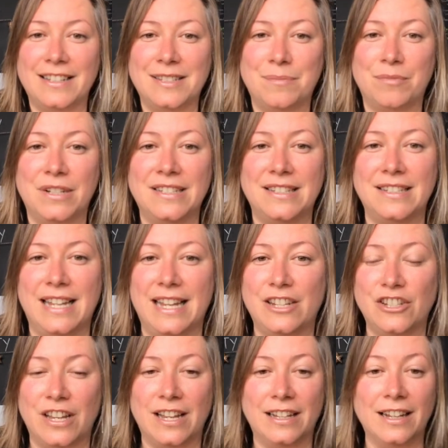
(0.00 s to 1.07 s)
this
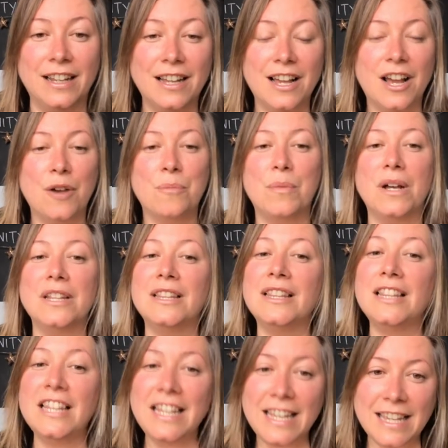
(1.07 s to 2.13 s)
presentation,
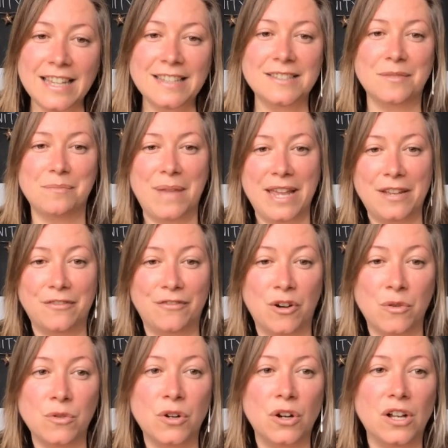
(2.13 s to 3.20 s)
please make
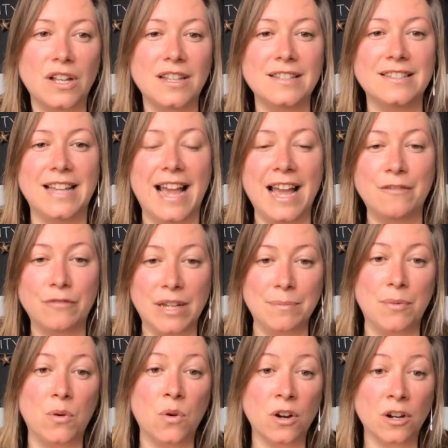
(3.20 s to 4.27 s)
phone calls and
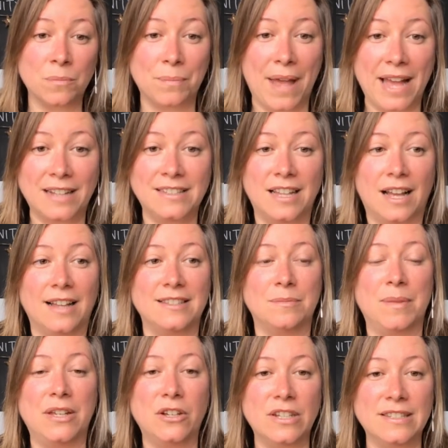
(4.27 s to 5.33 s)
report back to us
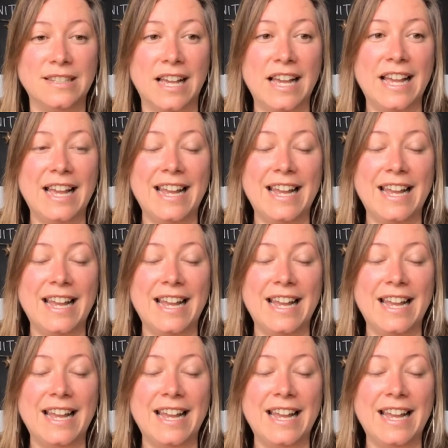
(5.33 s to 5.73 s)
because